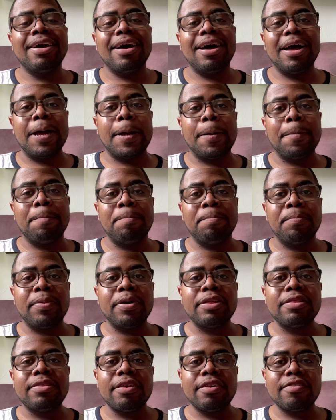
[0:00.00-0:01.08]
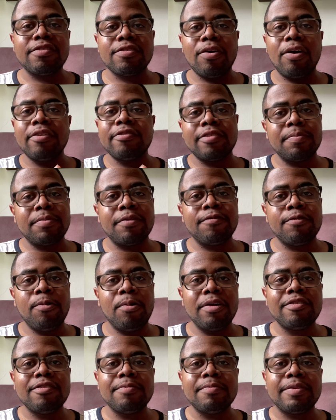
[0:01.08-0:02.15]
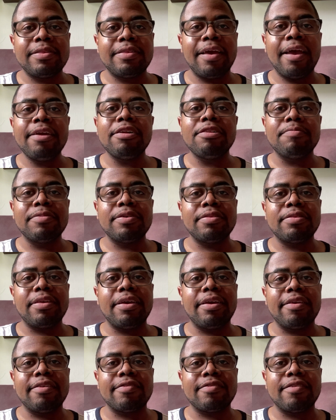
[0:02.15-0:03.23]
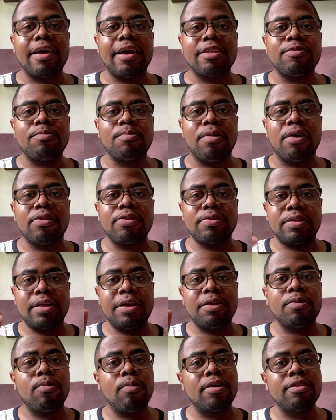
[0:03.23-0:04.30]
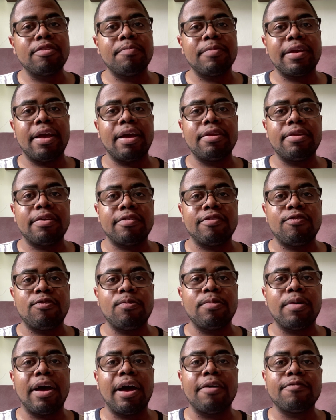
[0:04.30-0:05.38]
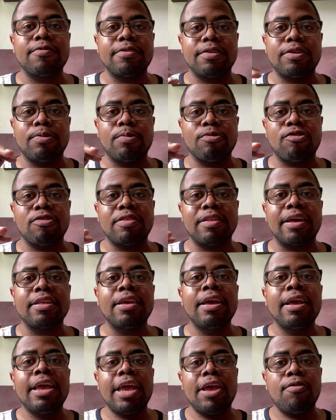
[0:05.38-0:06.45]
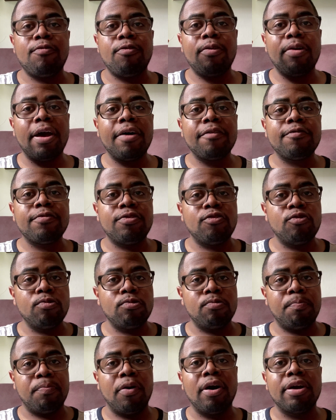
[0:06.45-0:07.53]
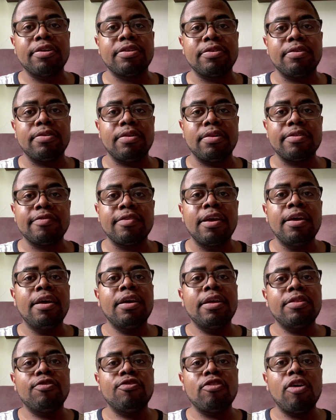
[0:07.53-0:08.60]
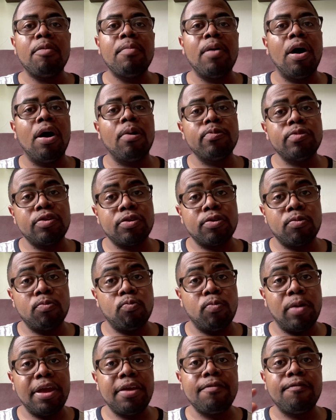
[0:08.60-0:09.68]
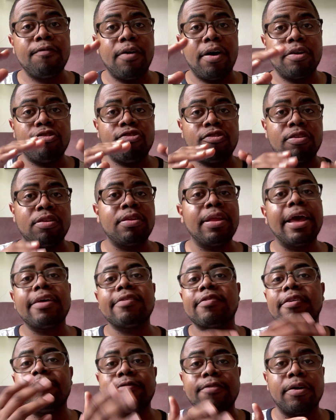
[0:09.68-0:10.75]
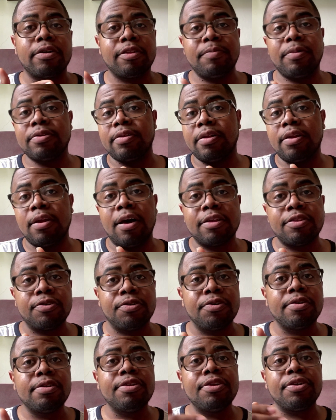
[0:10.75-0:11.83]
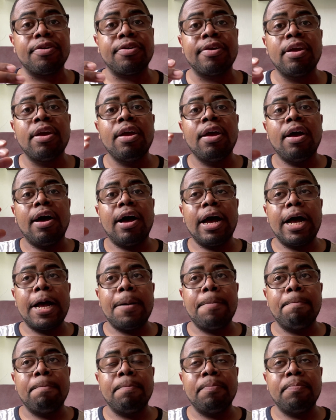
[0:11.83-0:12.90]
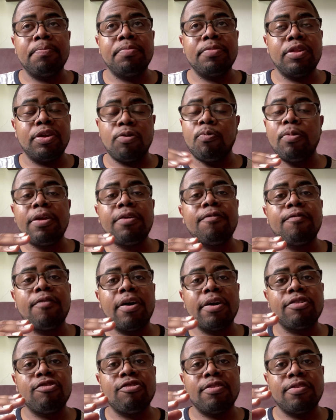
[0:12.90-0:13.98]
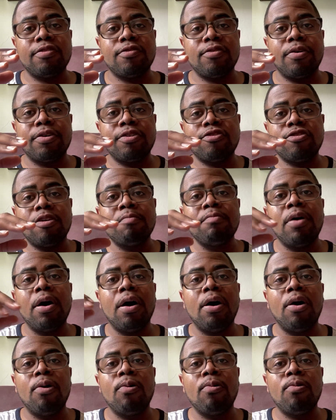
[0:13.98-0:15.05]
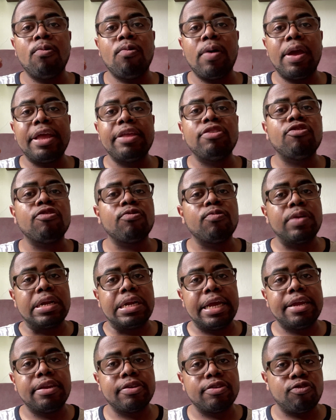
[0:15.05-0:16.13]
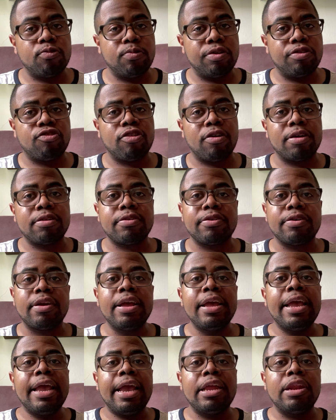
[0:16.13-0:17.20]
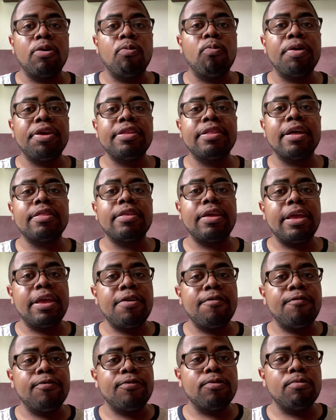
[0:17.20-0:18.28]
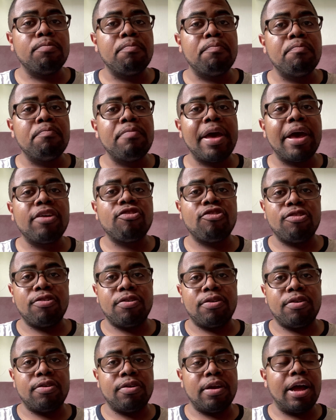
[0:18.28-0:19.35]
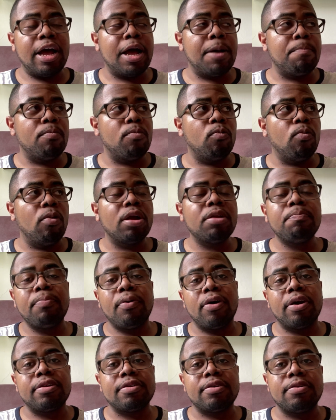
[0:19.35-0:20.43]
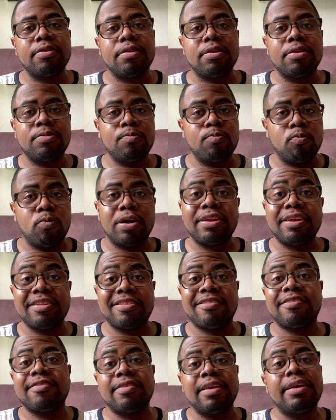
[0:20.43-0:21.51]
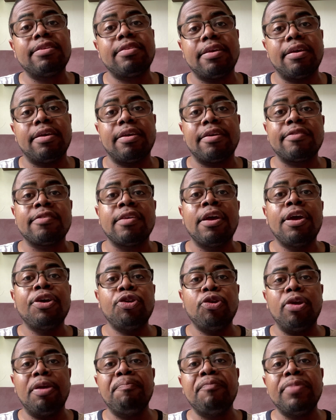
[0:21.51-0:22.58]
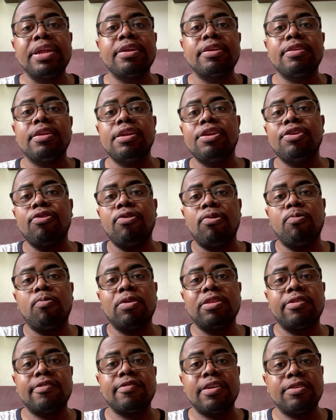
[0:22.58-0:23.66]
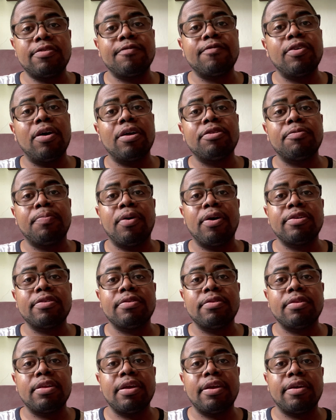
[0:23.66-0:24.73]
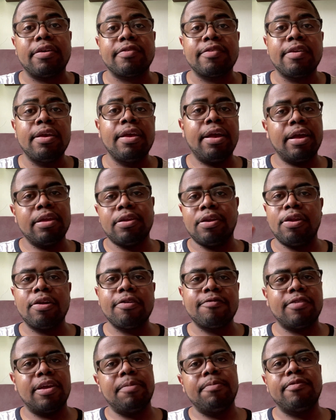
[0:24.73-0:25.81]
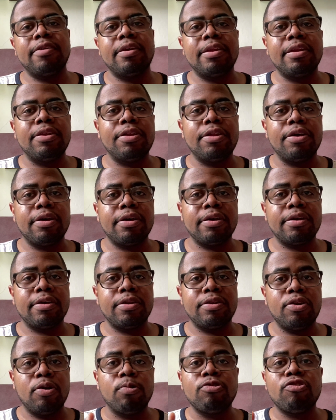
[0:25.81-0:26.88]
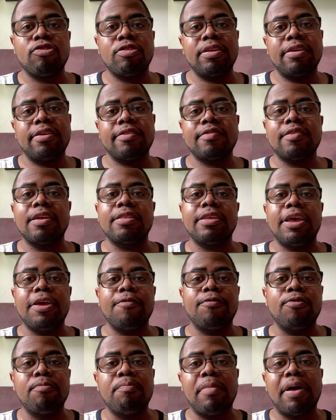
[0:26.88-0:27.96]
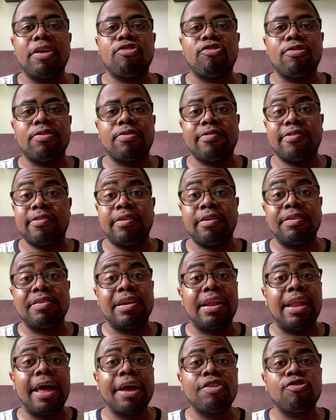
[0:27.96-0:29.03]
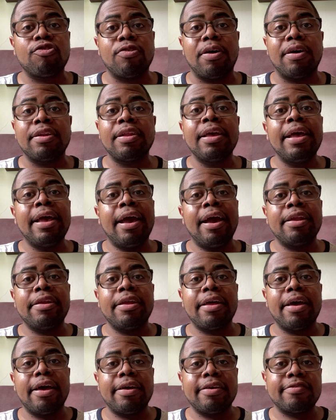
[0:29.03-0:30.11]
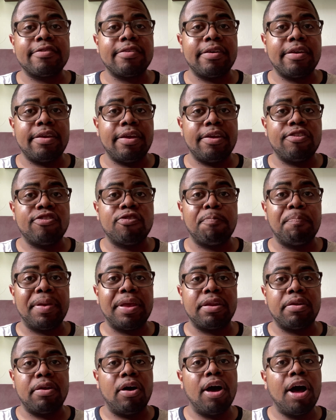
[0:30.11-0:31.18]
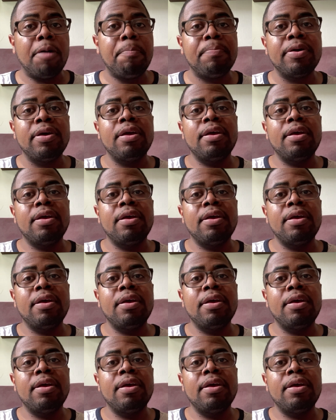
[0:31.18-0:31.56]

But this concept of quantum entanglement is that, well, in quantum mechanics, you have the notion that if you have two particles, somehow their wave function, as I've talked about a lot earlier, their wave functions are somehow interrelated to each other in a way that if you measure one particle, what its state is, you immediately know what the state of the other particle is. And a lot of times then the notion is that if you measure, say, an electron and it has a spin up,